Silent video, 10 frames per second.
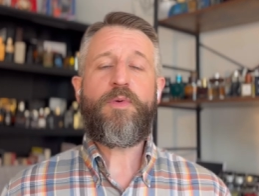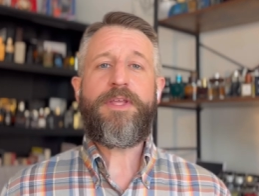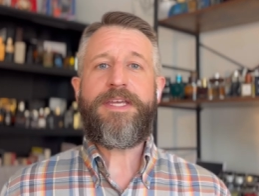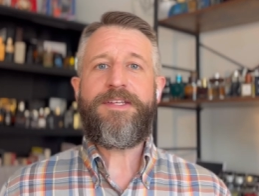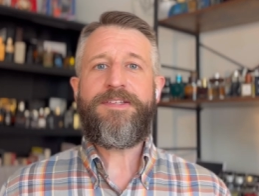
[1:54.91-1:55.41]

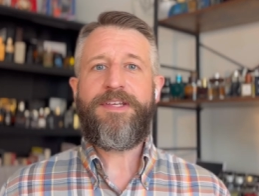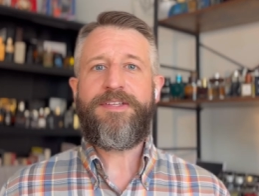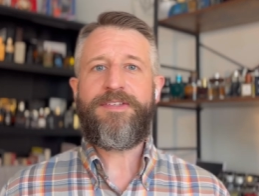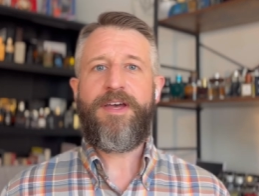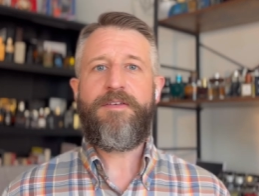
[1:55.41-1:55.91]
really
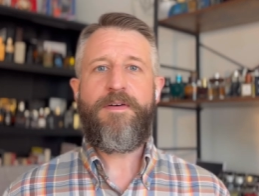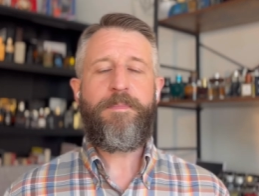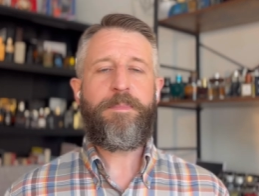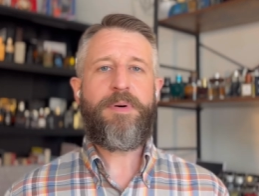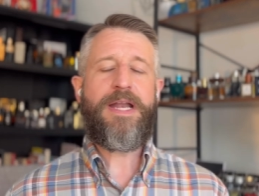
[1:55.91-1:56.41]
consists of
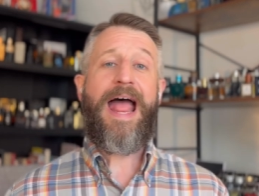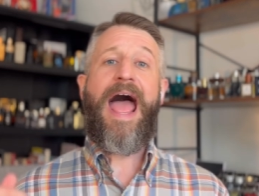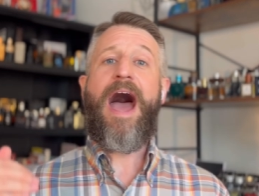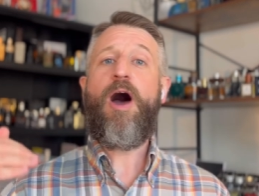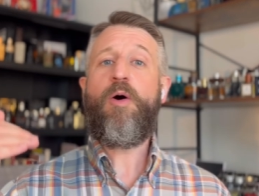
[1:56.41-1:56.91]
but
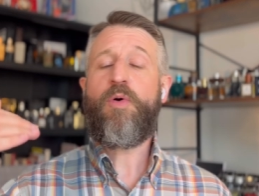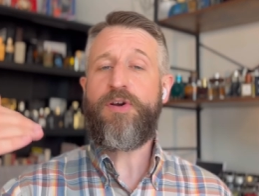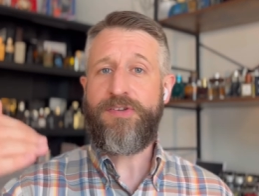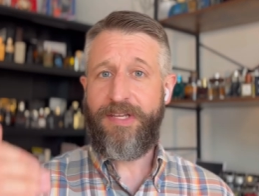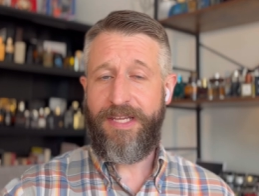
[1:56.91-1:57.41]

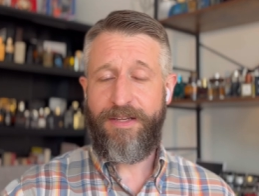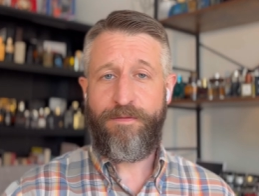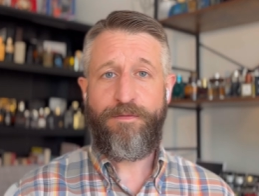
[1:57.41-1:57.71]
hours in,